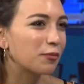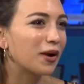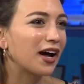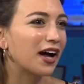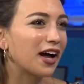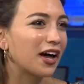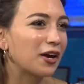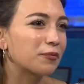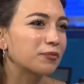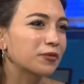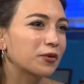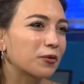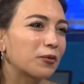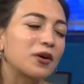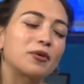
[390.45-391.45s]
But
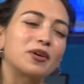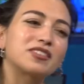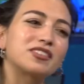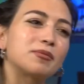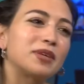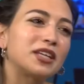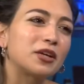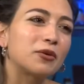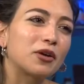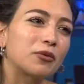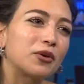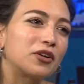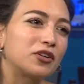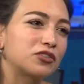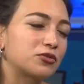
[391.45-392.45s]
what was the meaning? What
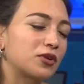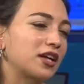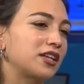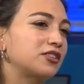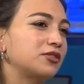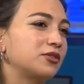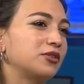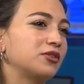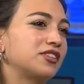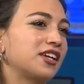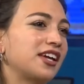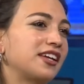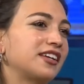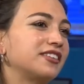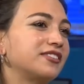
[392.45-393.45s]
were you trying to
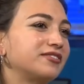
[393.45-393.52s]
say?